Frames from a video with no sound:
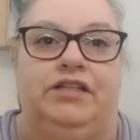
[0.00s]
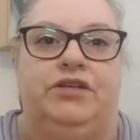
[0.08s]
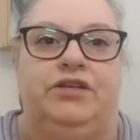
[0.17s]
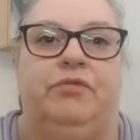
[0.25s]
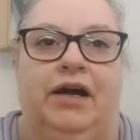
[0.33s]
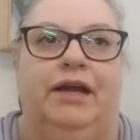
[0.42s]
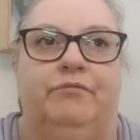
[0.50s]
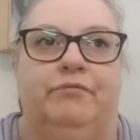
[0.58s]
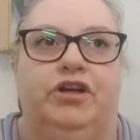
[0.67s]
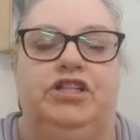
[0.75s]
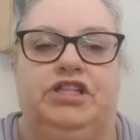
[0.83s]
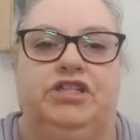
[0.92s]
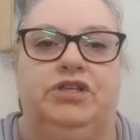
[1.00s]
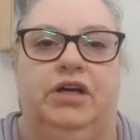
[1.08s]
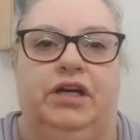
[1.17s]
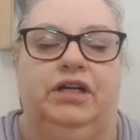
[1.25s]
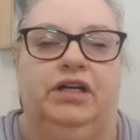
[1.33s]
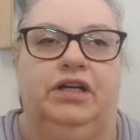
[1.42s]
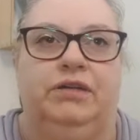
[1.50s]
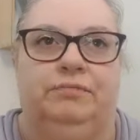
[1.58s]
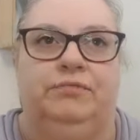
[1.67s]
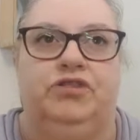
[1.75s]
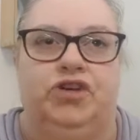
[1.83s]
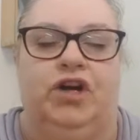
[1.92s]
So I am going to
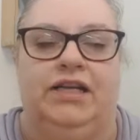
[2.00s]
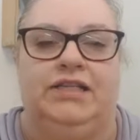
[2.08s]
try